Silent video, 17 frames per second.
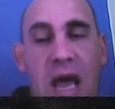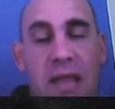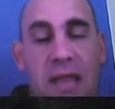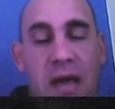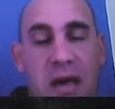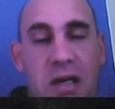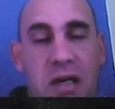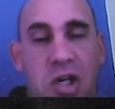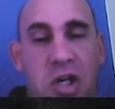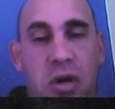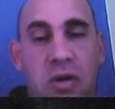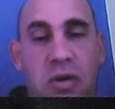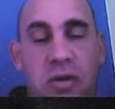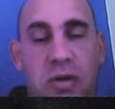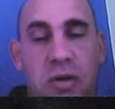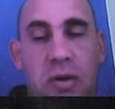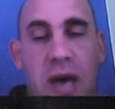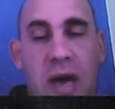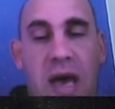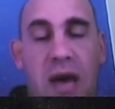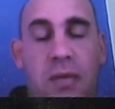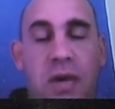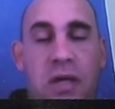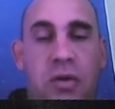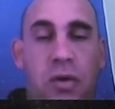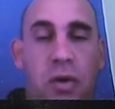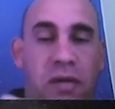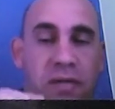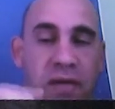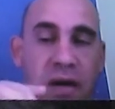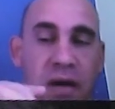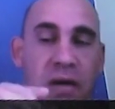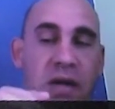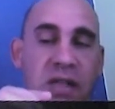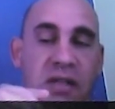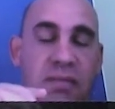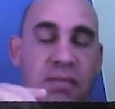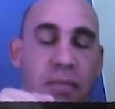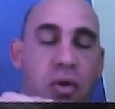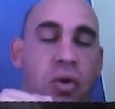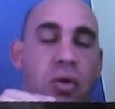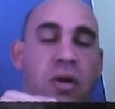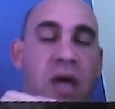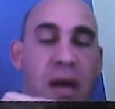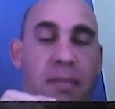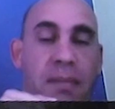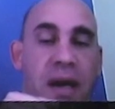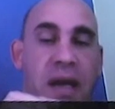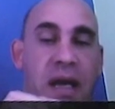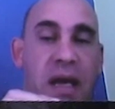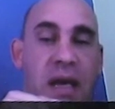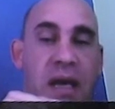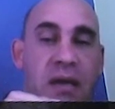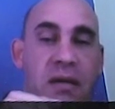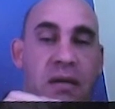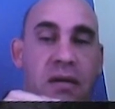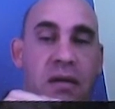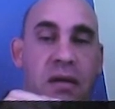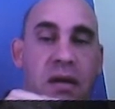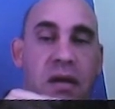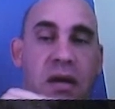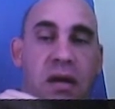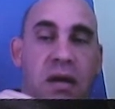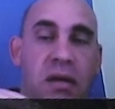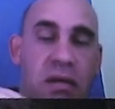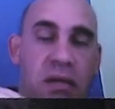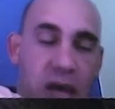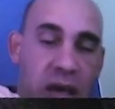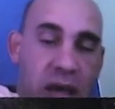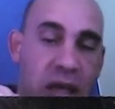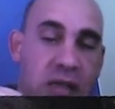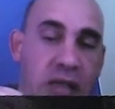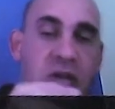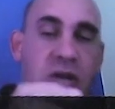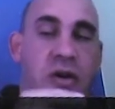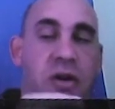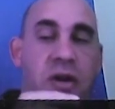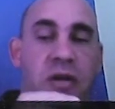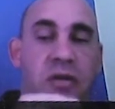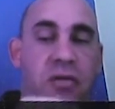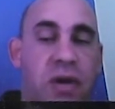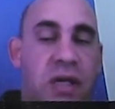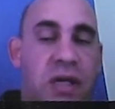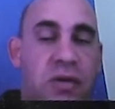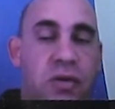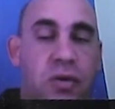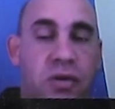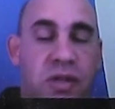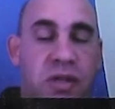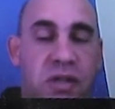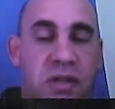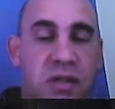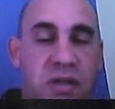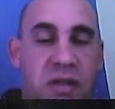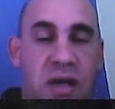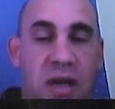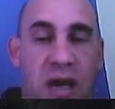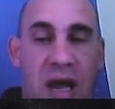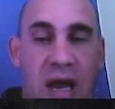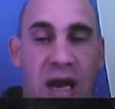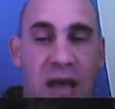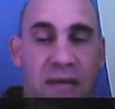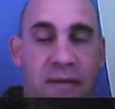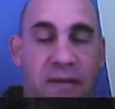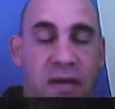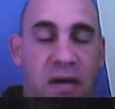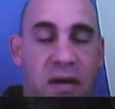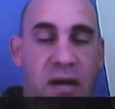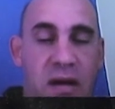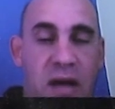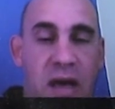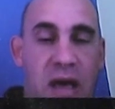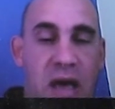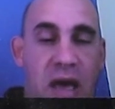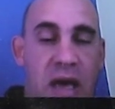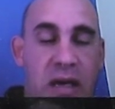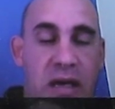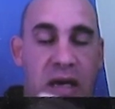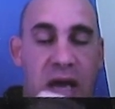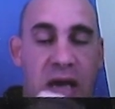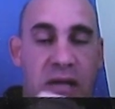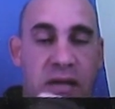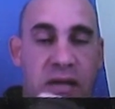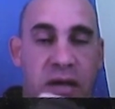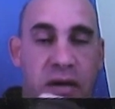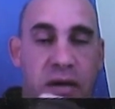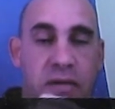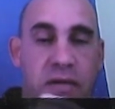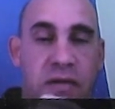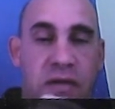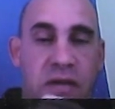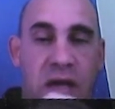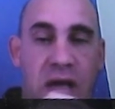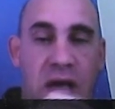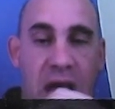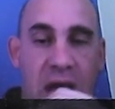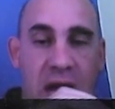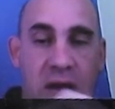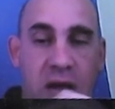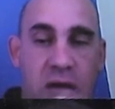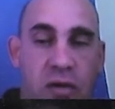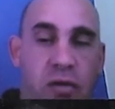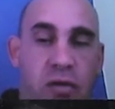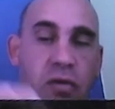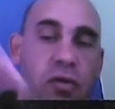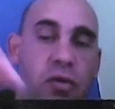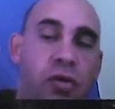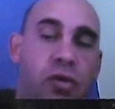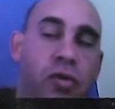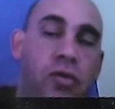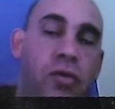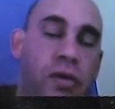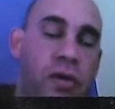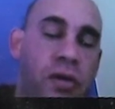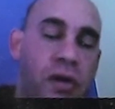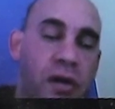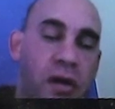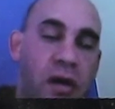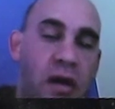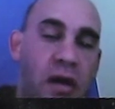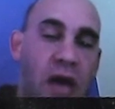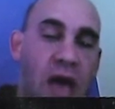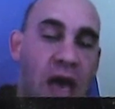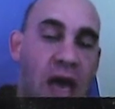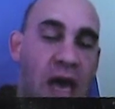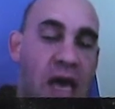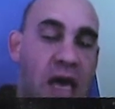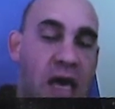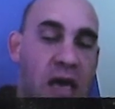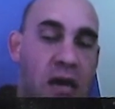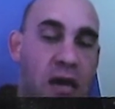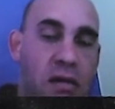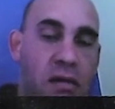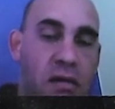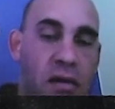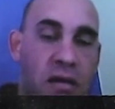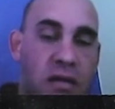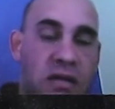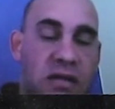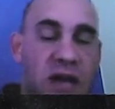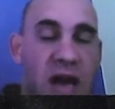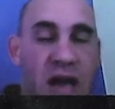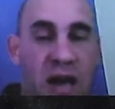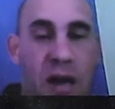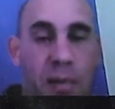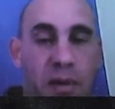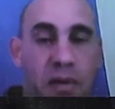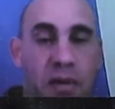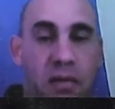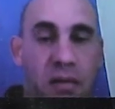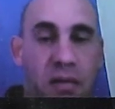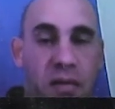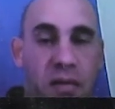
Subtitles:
That shows you how we took a very small company, exerted resources and effort ourselves, and grew a startup